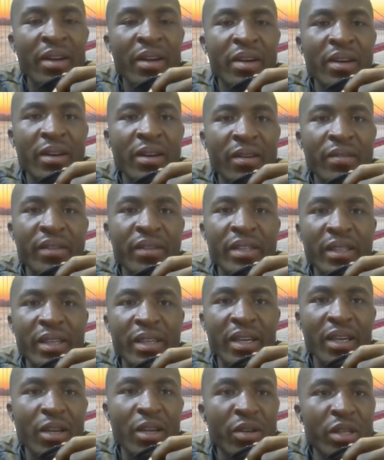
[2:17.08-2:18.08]
of the
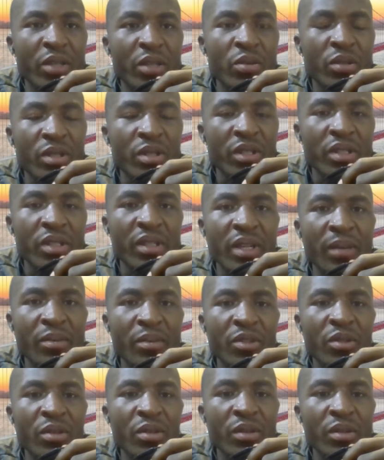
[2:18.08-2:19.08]
Cardano ecosystem.
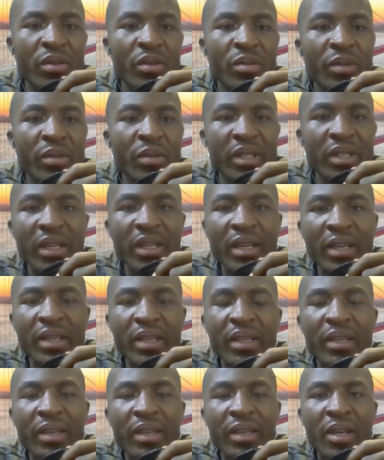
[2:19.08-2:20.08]
So
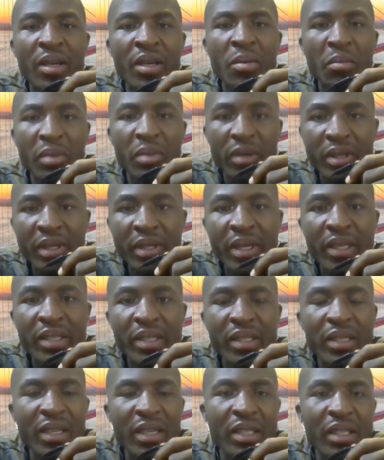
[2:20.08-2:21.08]
basically, builders
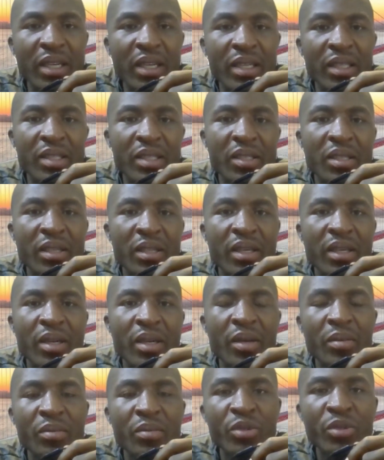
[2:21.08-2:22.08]
such as
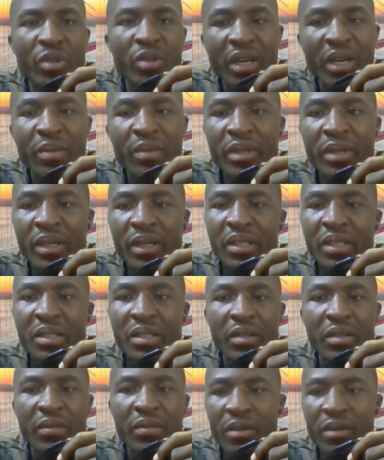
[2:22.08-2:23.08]
programmers,
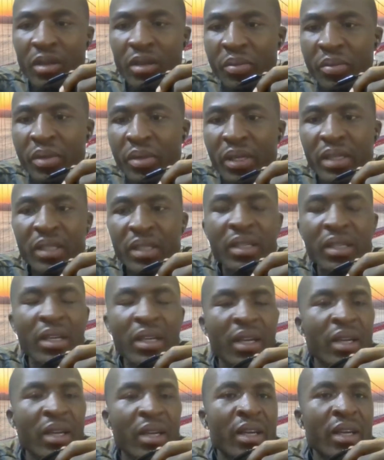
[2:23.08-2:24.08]
developers,
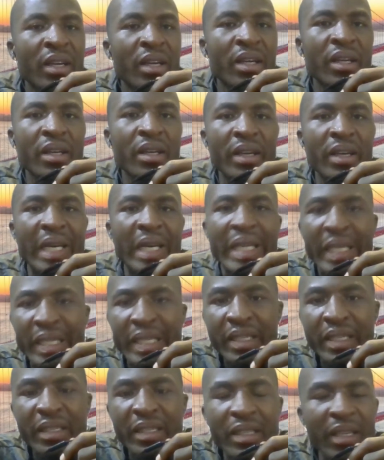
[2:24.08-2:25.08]

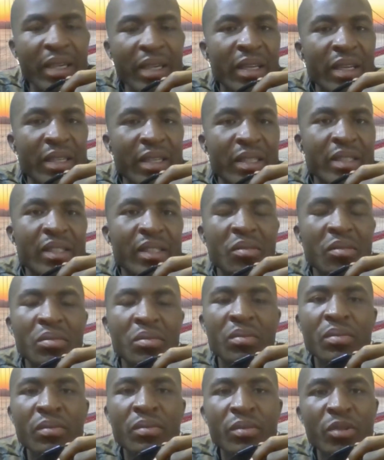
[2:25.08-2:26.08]
educators
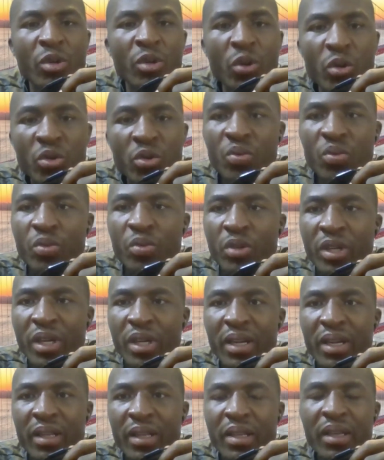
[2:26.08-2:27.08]
go to
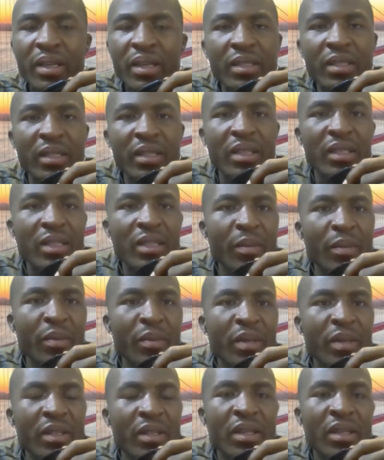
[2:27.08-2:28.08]
Project Catalyst and
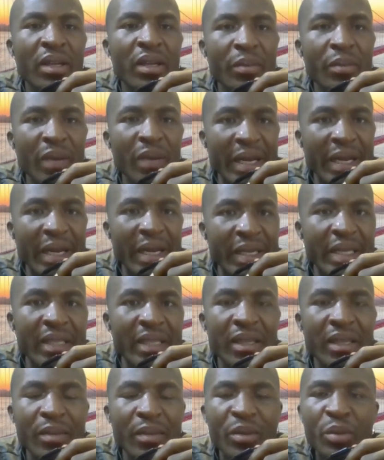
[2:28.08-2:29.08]
submit
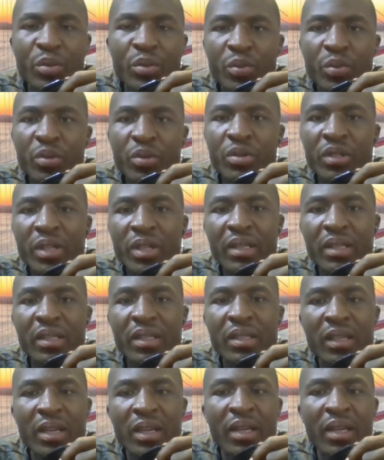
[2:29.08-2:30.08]
ideas, submit proposals,